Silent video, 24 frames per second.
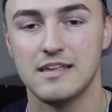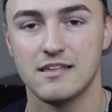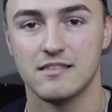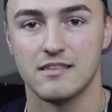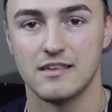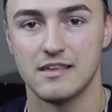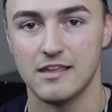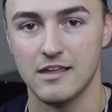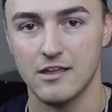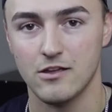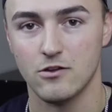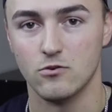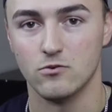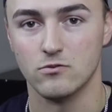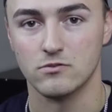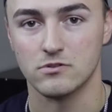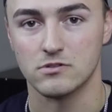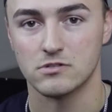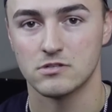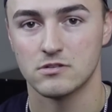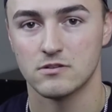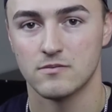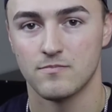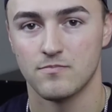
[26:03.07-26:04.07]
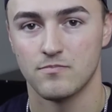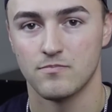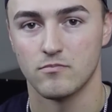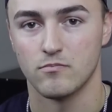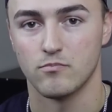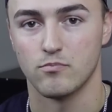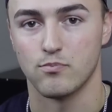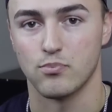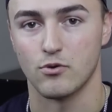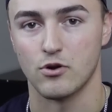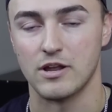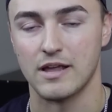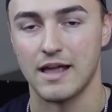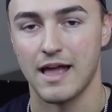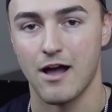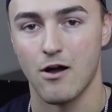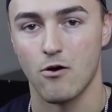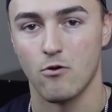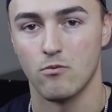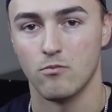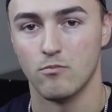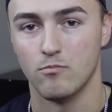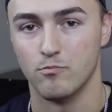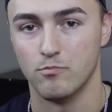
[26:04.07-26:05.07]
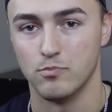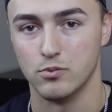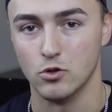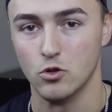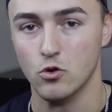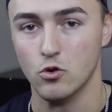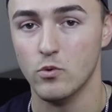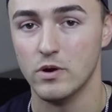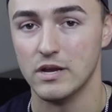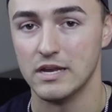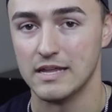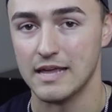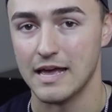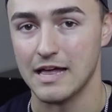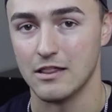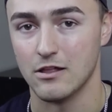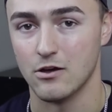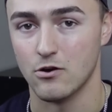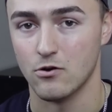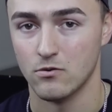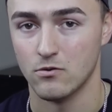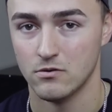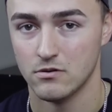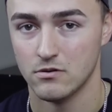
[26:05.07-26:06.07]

the Eagles bring out blue and yellow.